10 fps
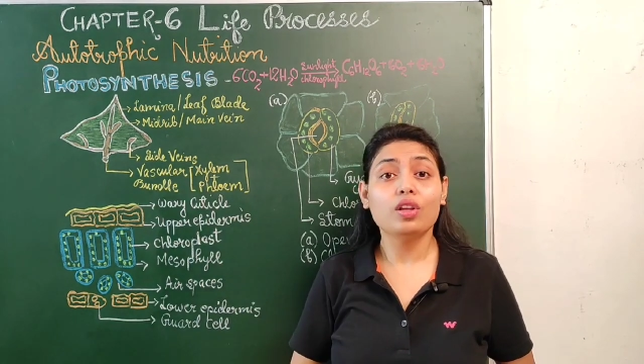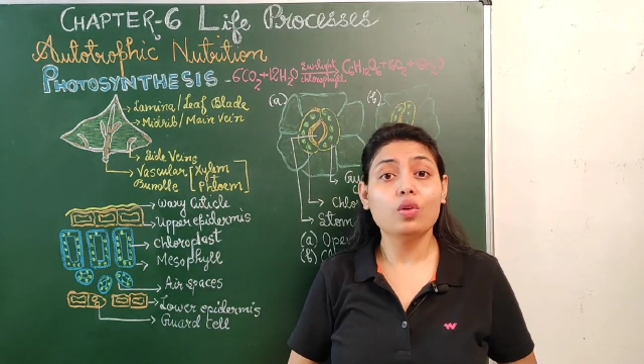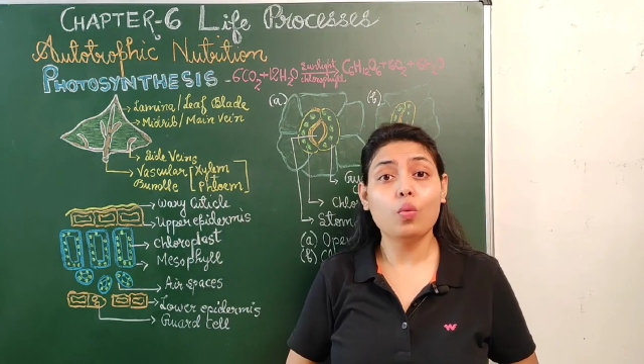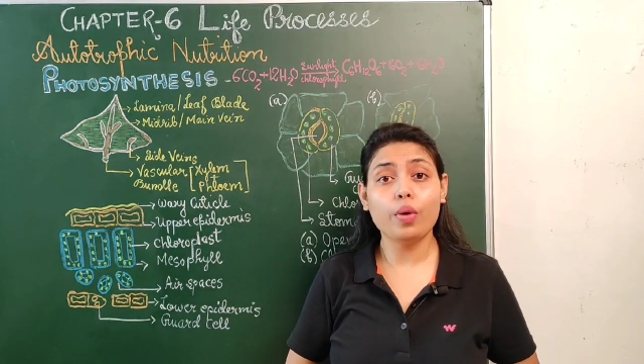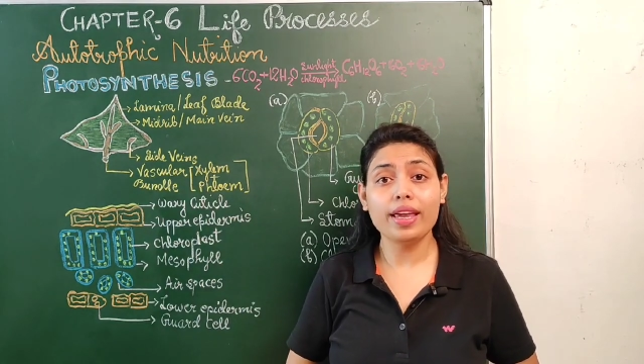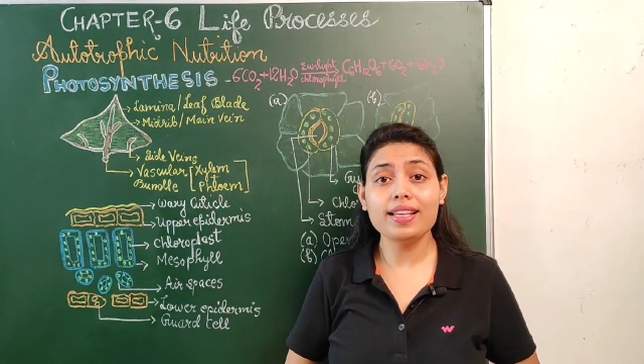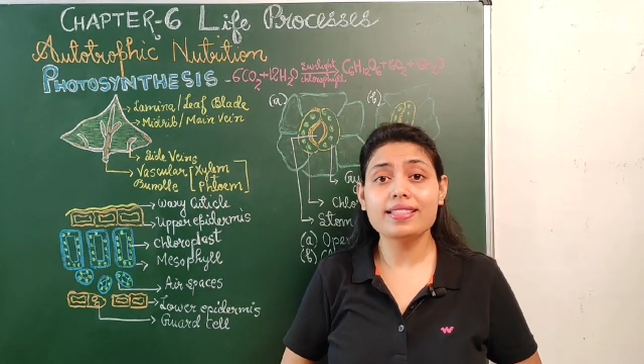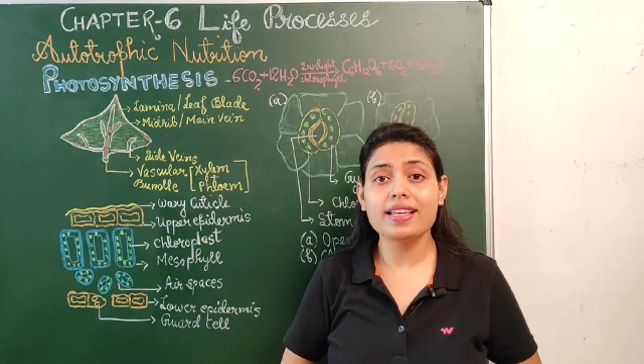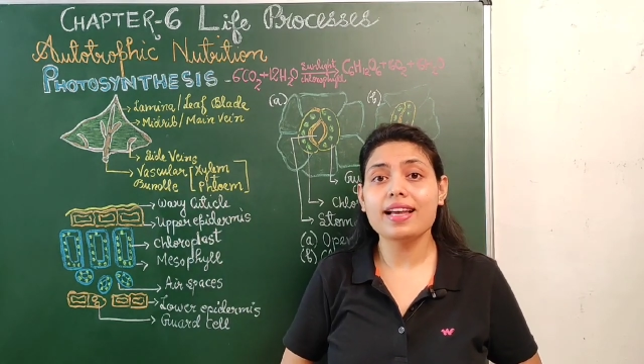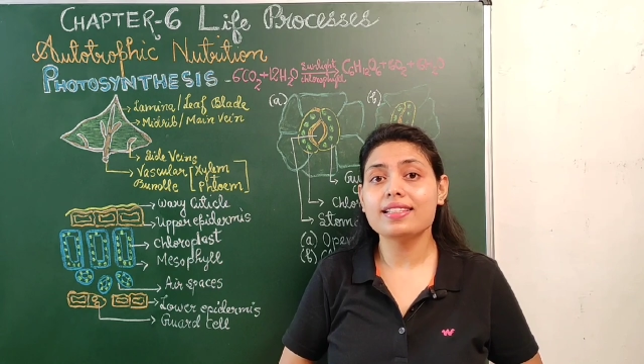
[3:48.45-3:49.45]
The
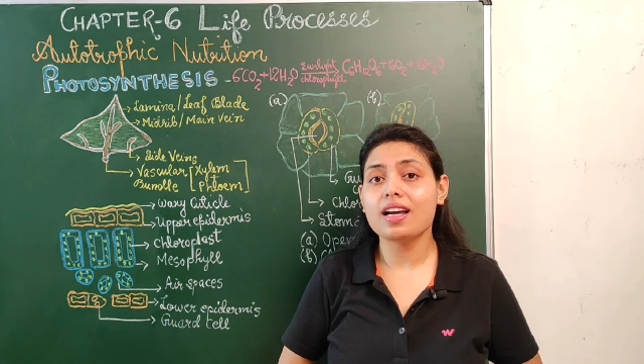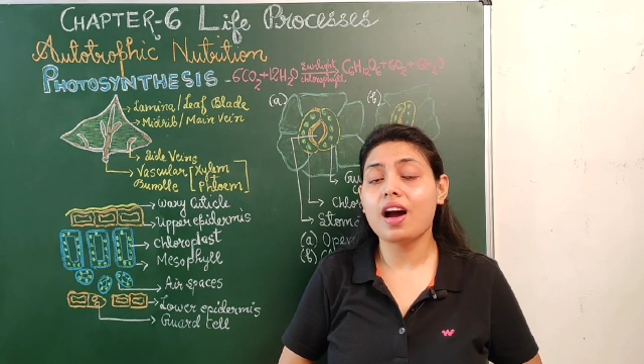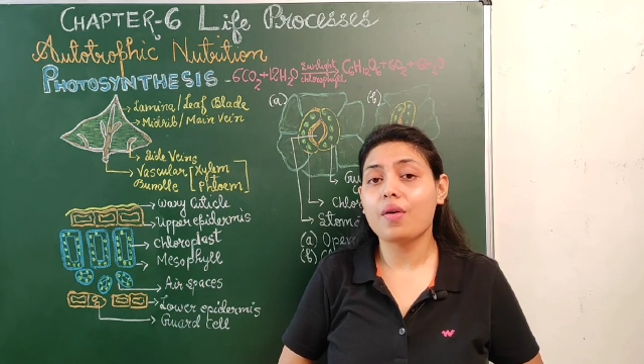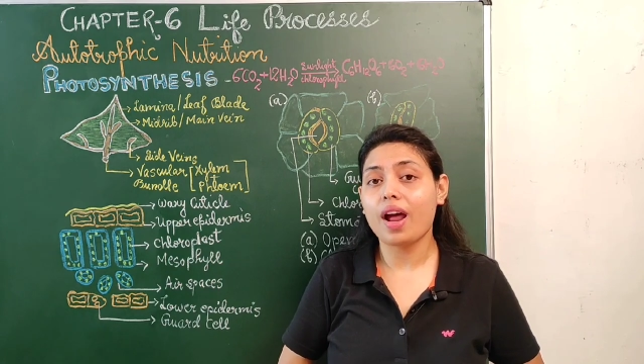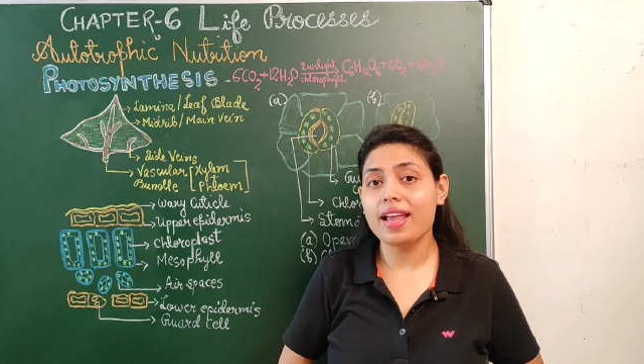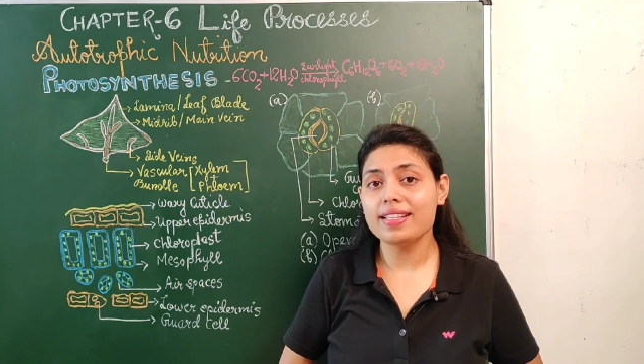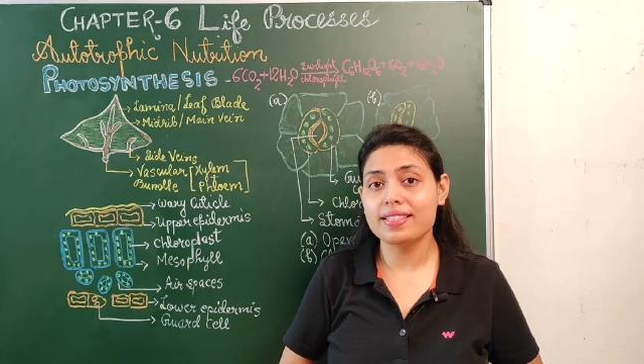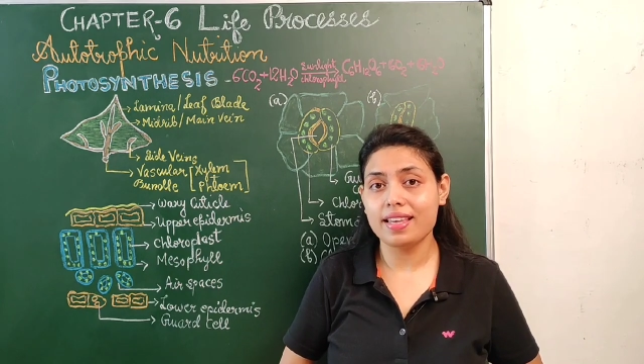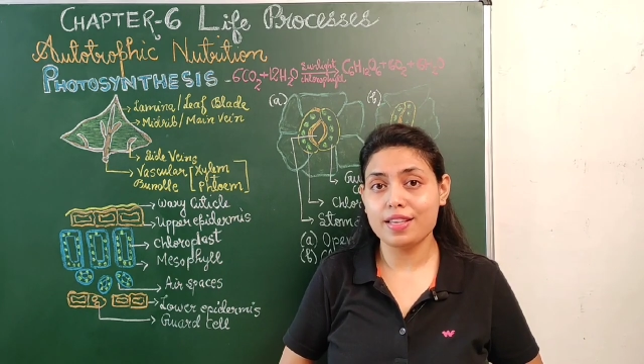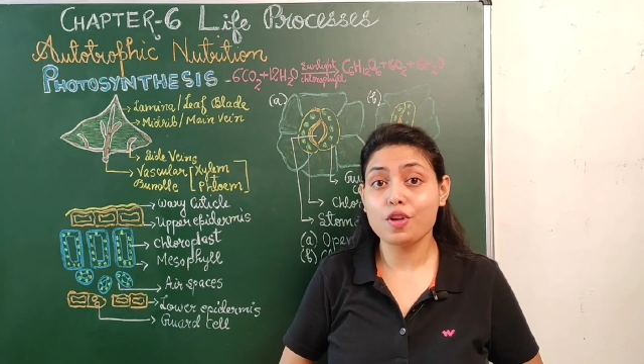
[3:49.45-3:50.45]
veins that
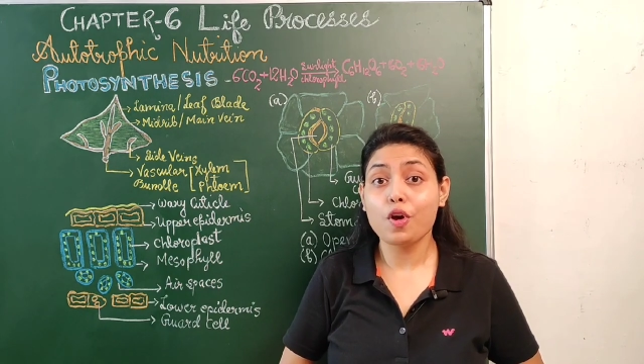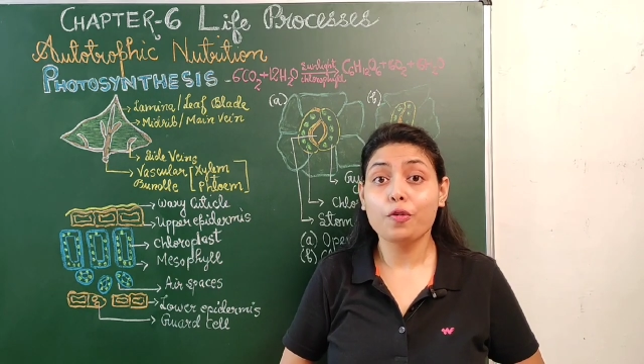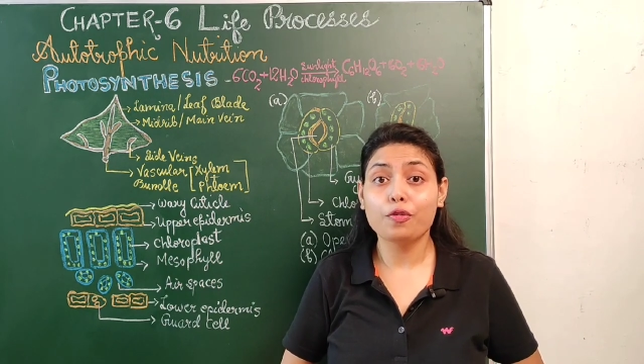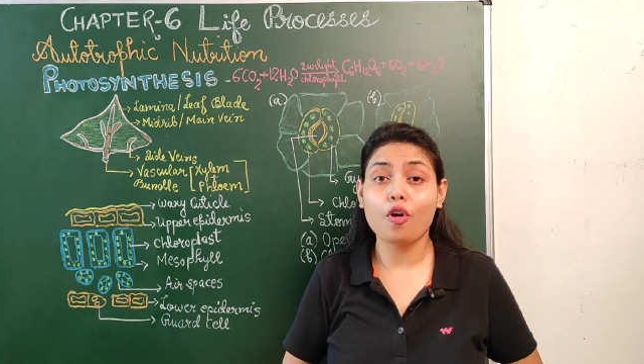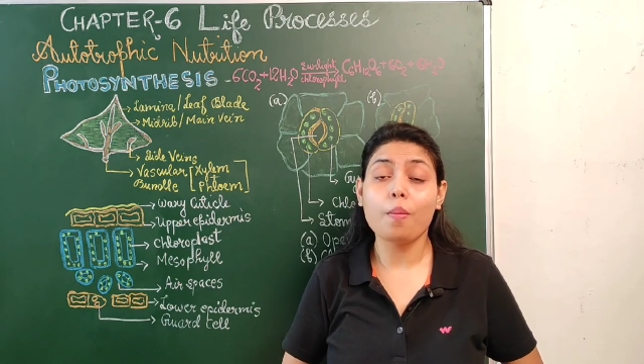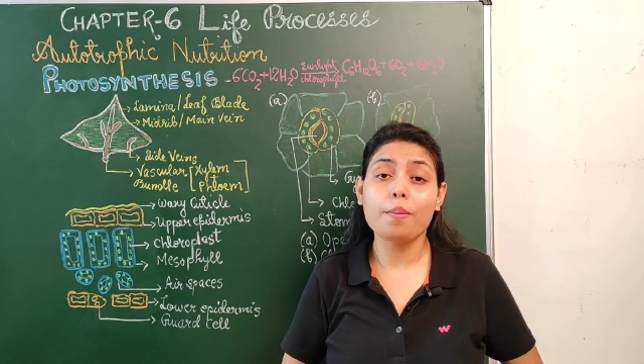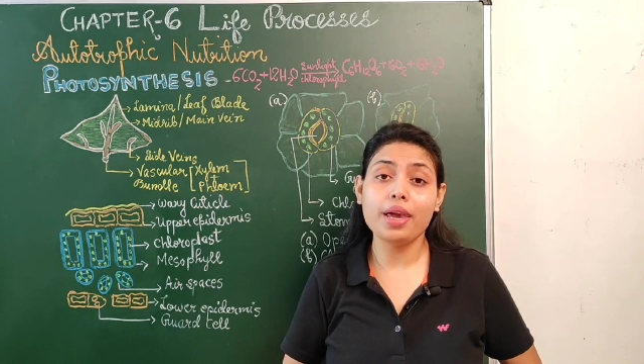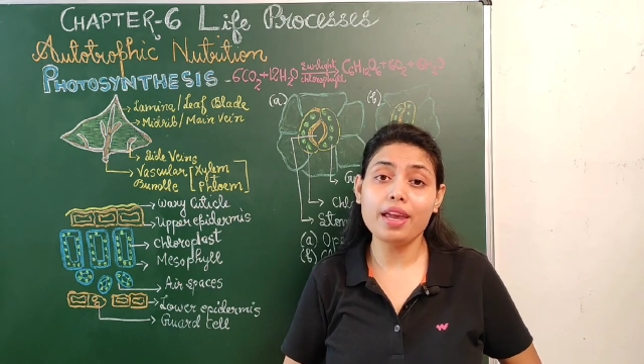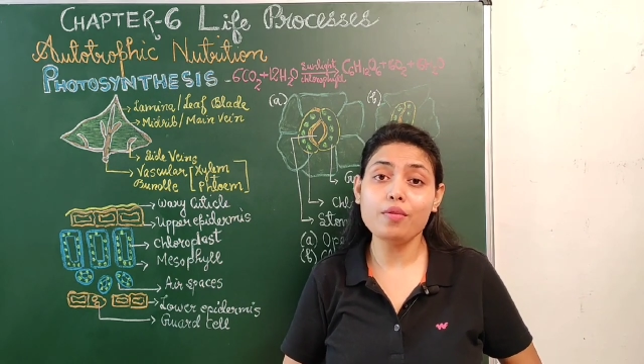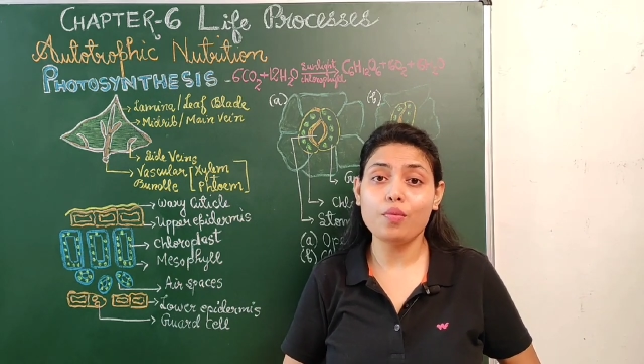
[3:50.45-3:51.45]
arises from
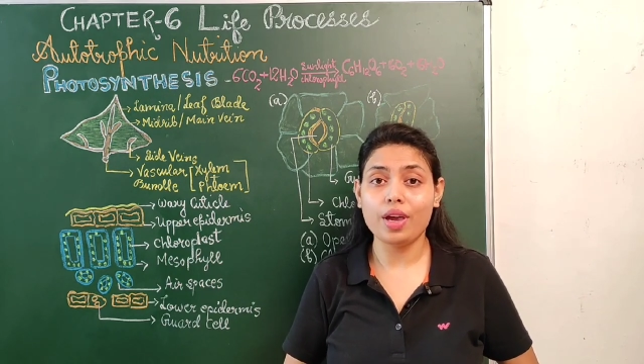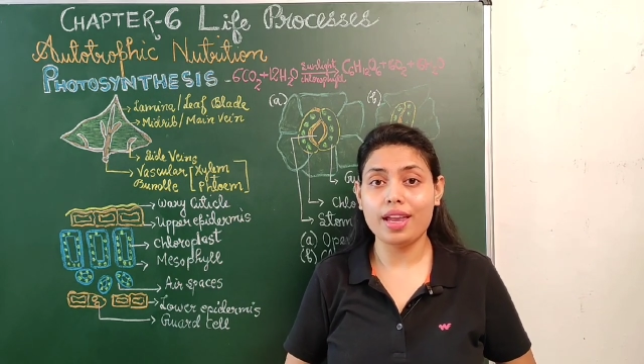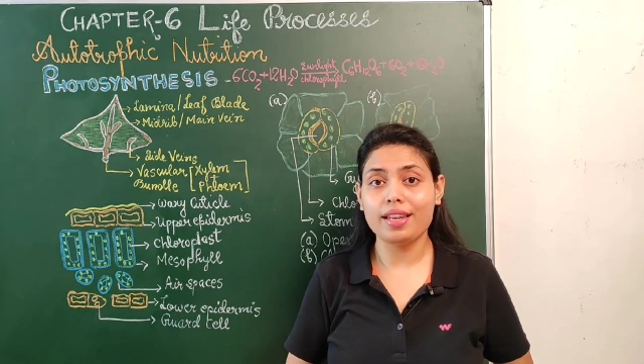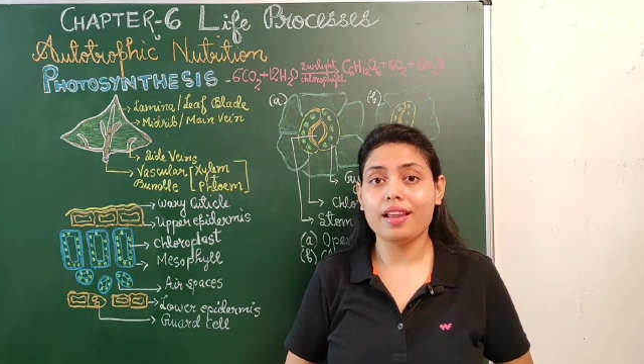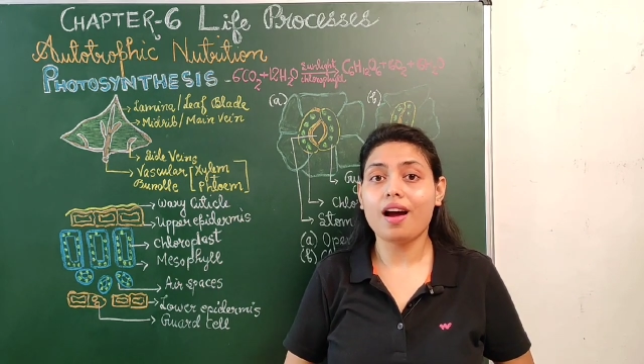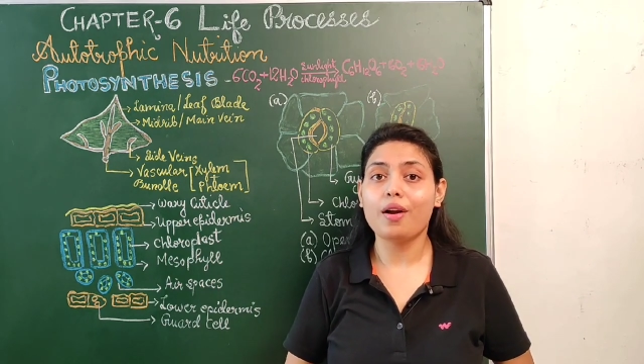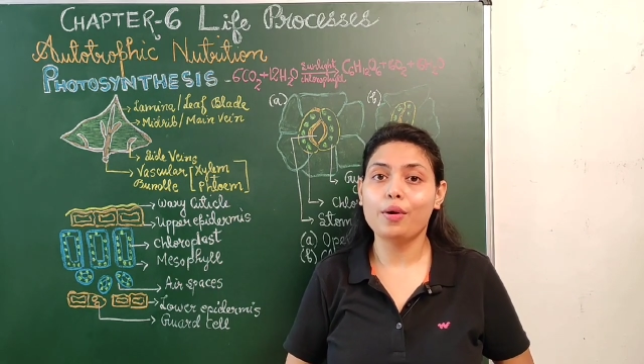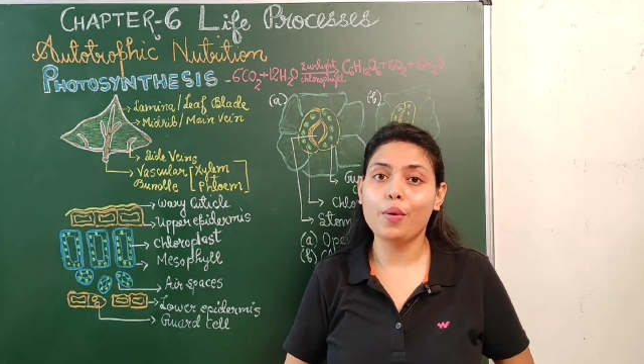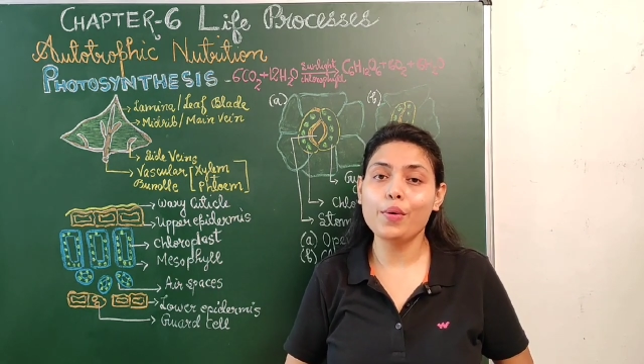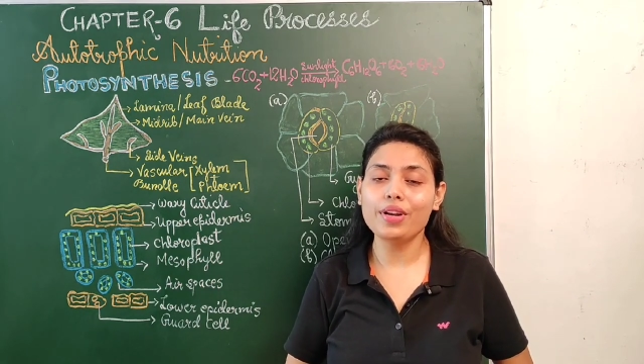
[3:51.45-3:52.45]
main vein
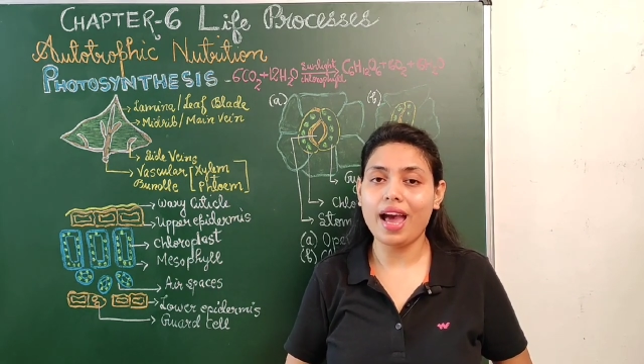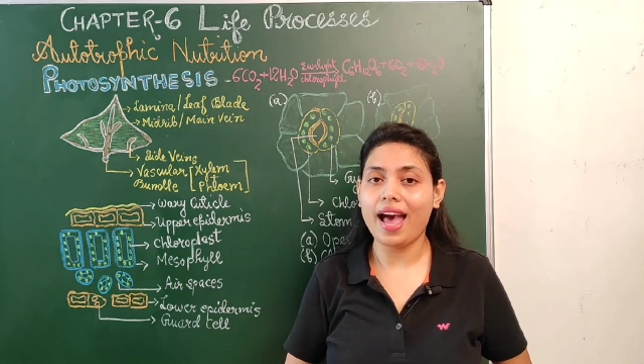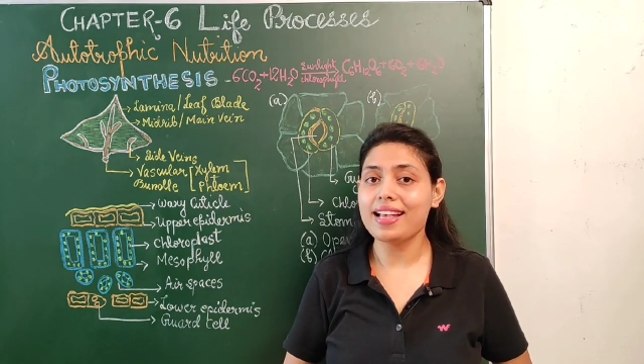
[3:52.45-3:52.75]
are known